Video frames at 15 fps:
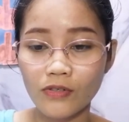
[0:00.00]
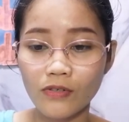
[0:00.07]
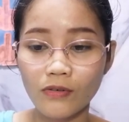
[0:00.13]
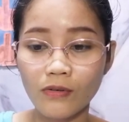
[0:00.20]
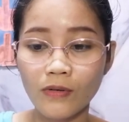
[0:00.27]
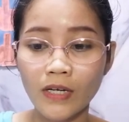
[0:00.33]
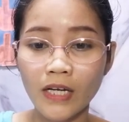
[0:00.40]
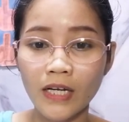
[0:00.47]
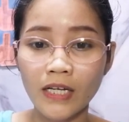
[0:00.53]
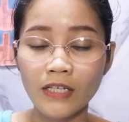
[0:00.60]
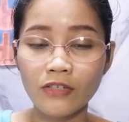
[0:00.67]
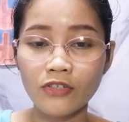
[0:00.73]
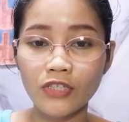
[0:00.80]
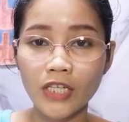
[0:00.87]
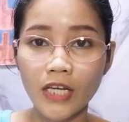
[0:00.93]
So,
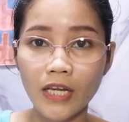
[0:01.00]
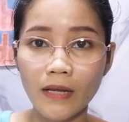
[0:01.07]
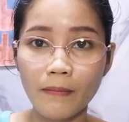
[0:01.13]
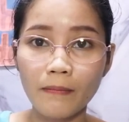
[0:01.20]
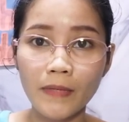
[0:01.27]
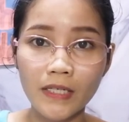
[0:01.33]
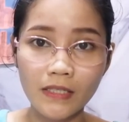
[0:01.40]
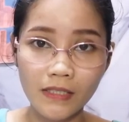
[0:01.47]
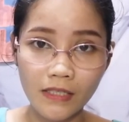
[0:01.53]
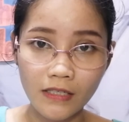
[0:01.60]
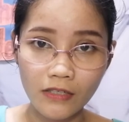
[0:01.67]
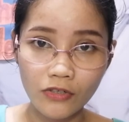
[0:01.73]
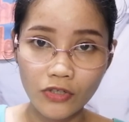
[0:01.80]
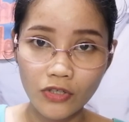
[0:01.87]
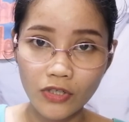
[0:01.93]
she
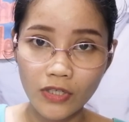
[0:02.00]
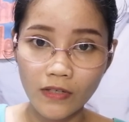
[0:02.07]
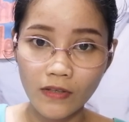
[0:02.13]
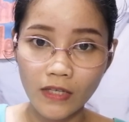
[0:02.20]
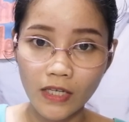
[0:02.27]
messaged